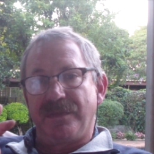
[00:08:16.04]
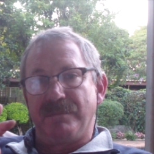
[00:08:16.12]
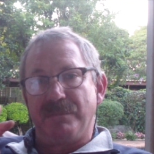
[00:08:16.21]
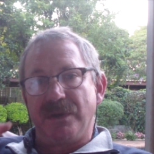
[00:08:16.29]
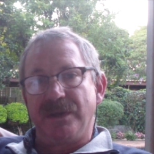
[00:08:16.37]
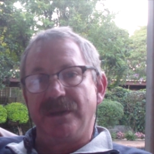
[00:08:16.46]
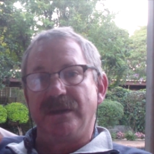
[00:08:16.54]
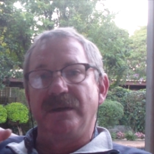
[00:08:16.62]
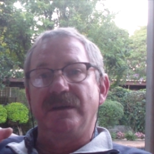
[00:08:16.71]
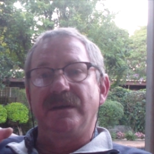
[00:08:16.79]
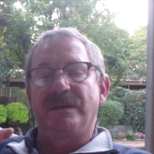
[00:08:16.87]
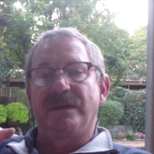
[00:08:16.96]

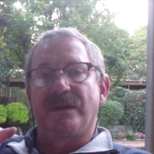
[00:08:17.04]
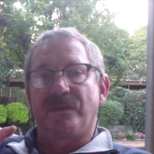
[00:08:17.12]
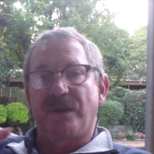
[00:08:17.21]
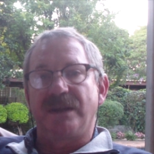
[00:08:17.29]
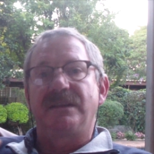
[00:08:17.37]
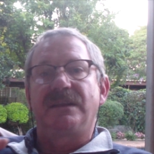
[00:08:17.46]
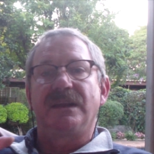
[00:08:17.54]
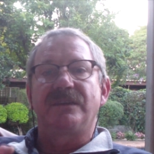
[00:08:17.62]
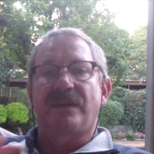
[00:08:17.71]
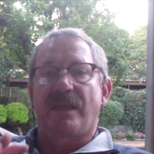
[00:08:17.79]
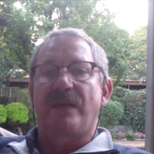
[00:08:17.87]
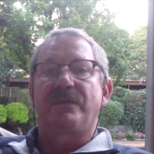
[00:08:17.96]
murder rate in
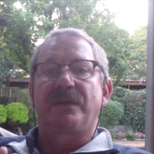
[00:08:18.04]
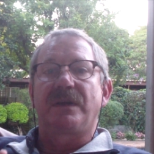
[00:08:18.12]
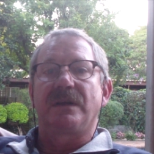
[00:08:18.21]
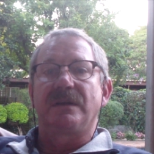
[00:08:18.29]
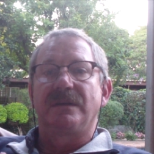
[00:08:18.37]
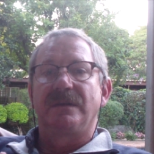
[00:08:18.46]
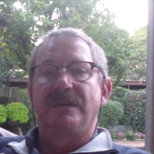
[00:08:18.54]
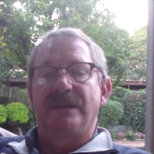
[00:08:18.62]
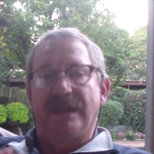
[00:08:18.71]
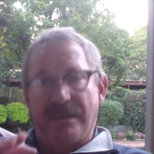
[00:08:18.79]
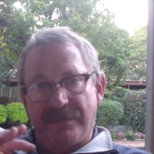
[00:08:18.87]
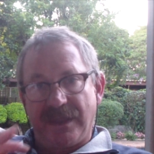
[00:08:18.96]
South Africa.
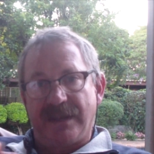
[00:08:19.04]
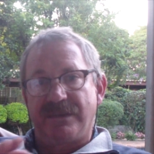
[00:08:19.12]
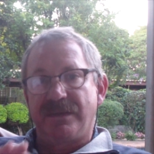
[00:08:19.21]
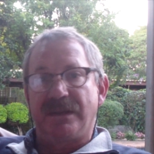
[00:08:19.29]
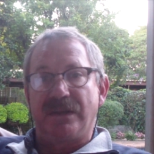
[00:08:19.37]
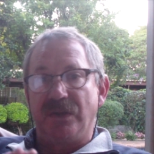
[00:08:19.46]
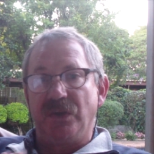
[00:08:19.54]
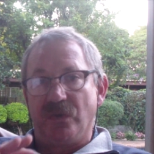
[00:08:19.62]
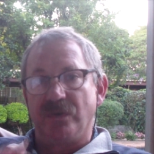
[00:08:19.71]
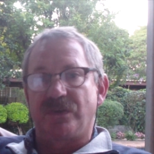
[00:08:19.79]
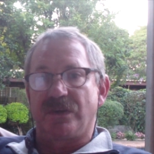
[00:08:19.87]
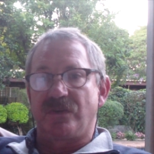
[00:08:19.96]
That is a
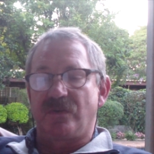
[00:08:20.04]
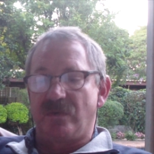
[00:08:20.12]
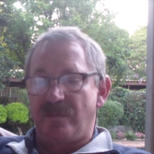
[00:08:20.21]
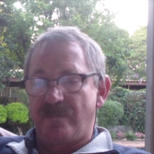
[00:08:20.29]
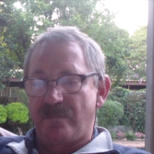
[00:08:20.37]
huge issue.